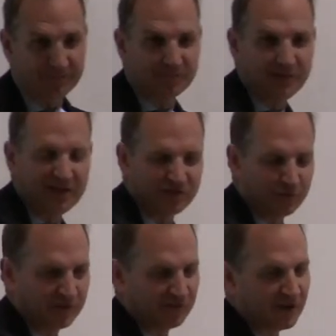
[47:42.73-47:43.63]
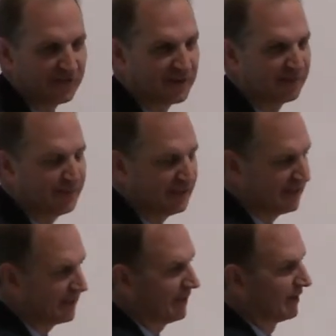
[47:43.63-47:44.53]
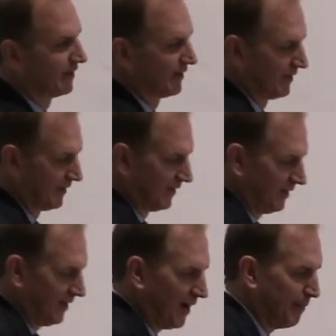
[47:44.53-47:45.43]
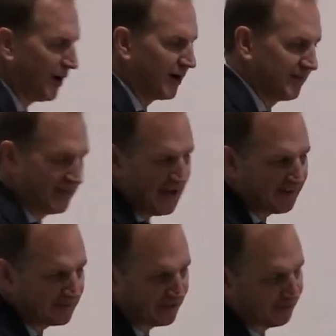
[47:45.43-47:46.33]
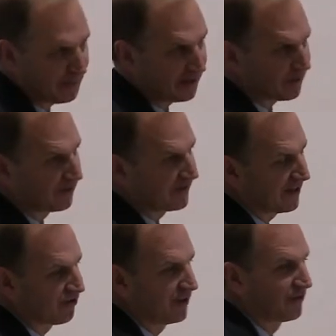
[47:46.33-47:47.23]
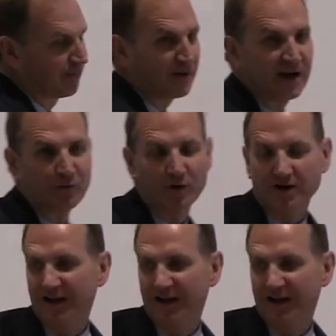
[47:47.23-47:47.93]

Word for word: as a result of being a part of the Adventist Medical Evangelism Network,